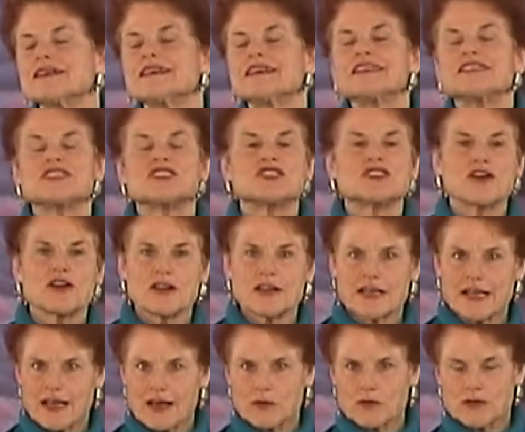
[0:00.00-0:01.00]
It started
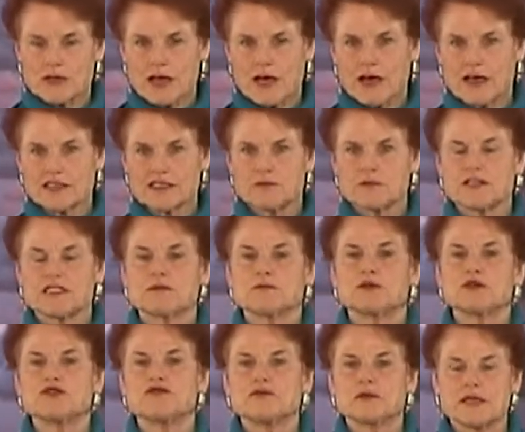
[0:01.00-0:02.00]
out with the hospice
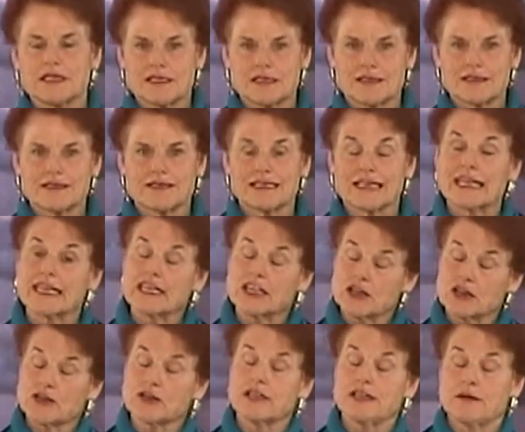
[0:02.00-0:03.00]
movement
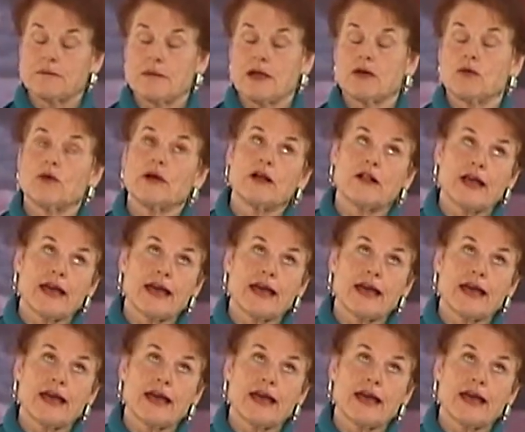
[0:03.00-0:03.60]
here in America, well,